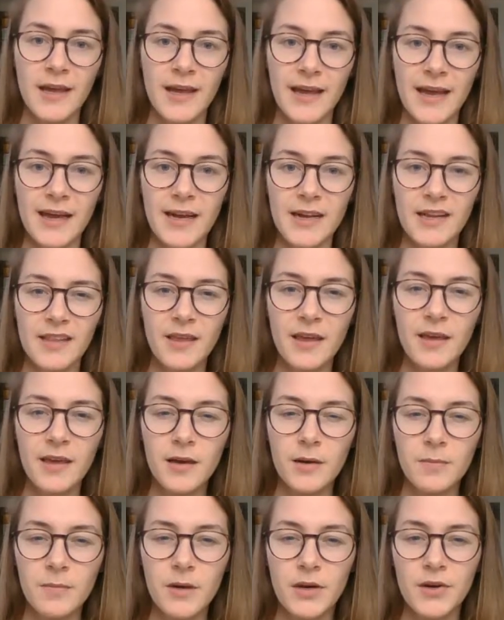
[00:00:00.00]
And I think
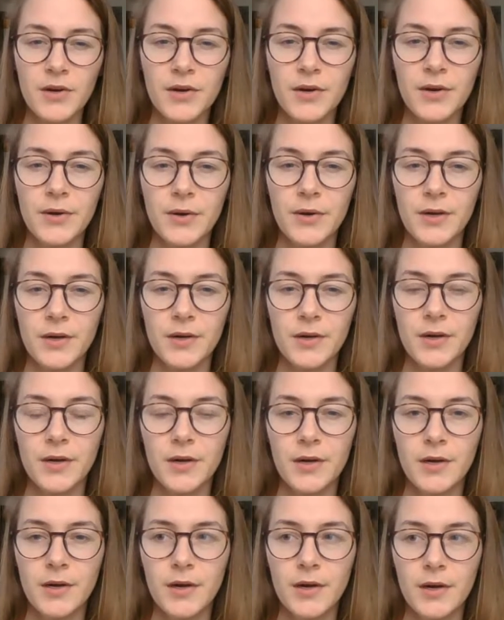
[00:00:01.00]
I'm gonna
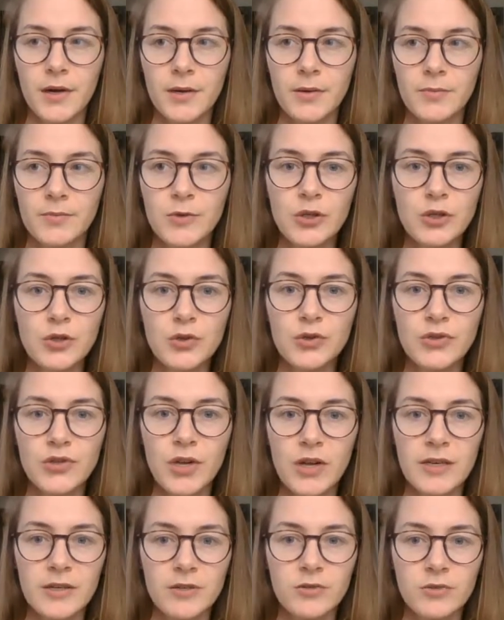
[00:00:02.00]
use a
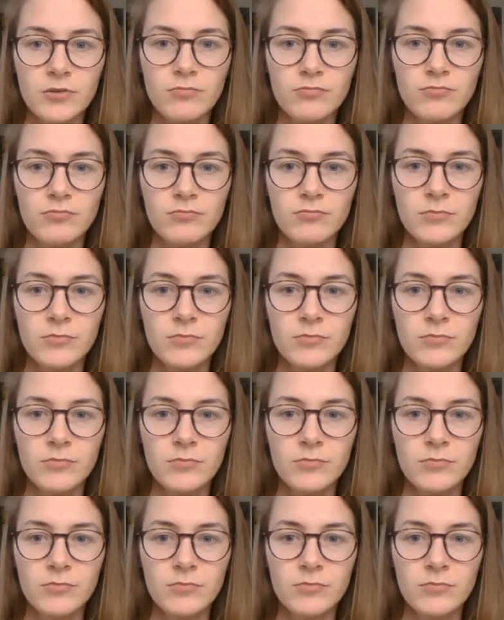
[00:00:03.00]
little